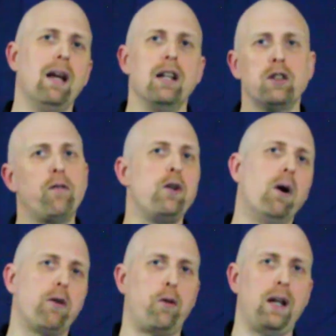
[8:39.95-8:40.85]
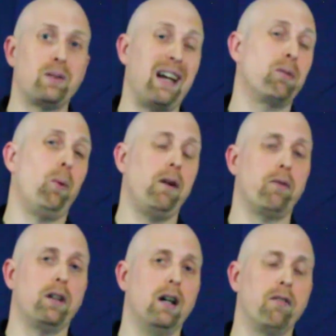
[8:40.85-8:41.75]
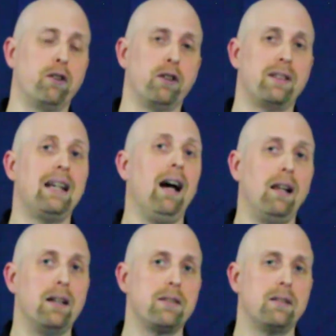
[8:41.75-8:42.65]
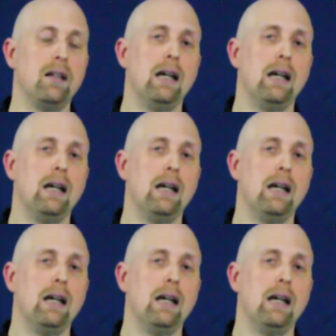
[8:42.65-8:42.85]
There's a few other things we have to wait for the governor to tell us